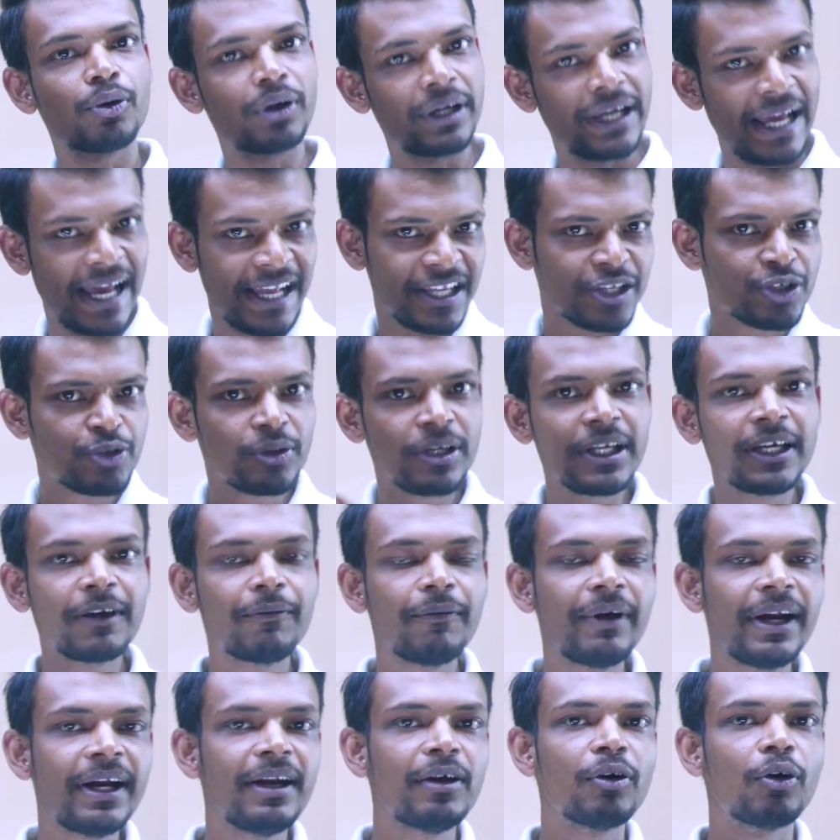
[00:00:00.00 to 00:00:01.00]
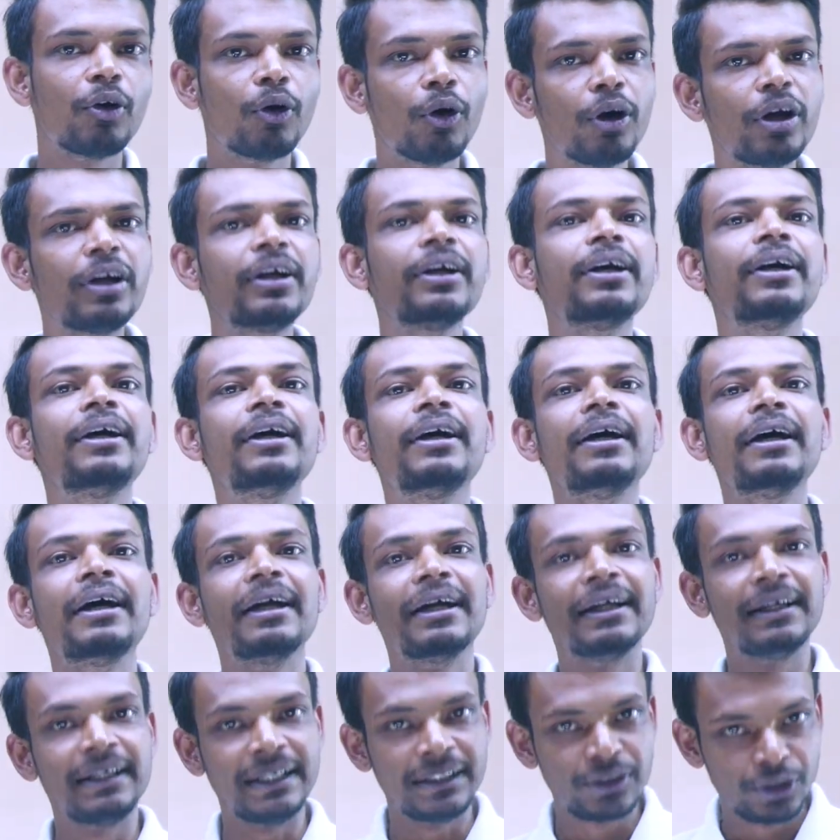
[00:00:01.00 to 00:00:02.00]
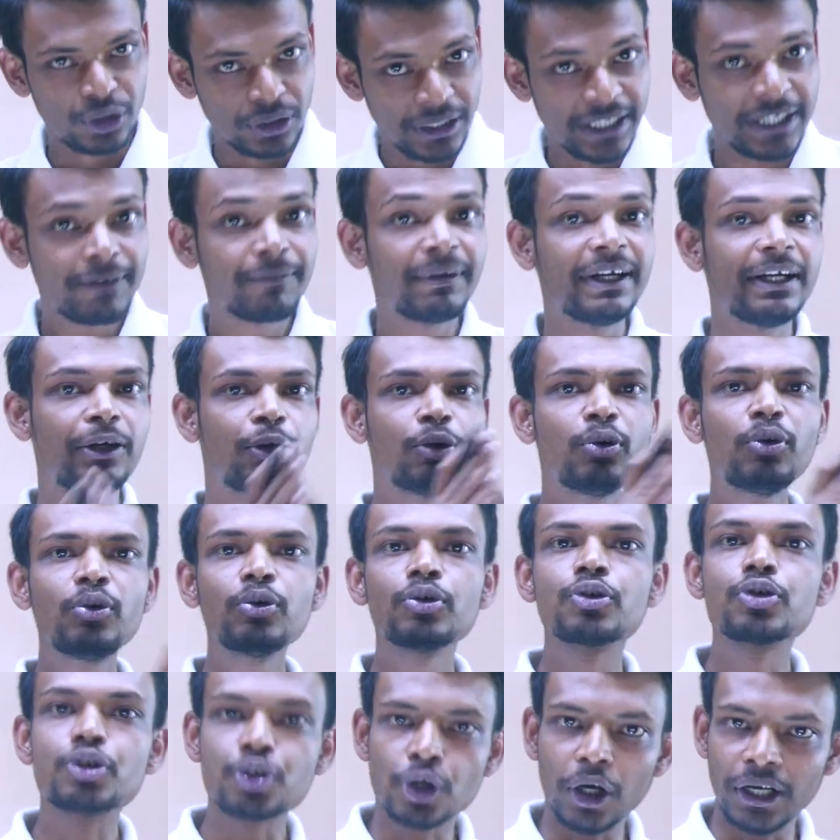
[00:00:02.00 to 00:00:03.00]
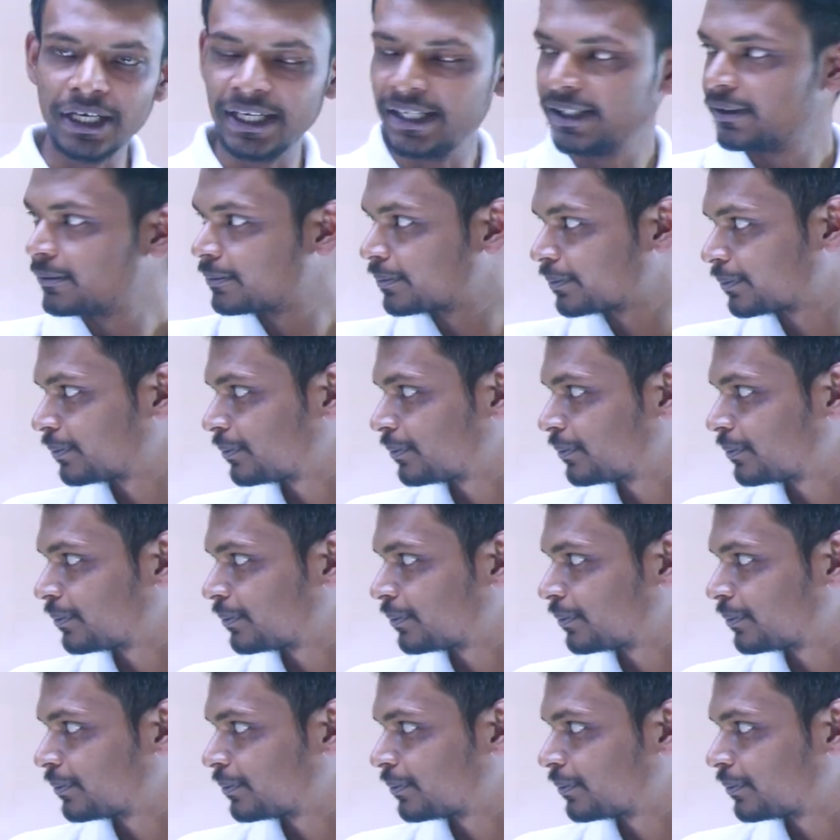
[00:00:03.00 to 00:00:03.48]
gas to liquid, or liquid to solid.